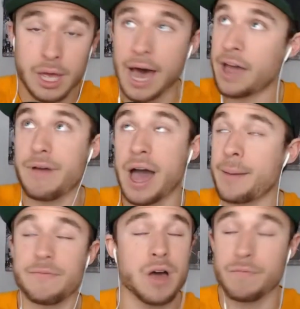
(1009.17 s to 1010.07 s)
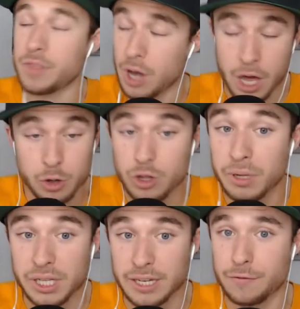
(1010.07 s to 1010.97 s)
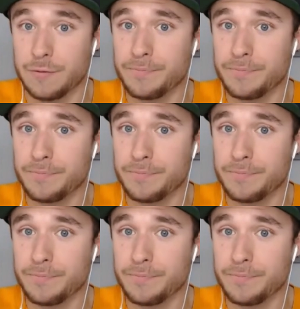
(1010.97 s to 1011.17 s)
I'm under the belief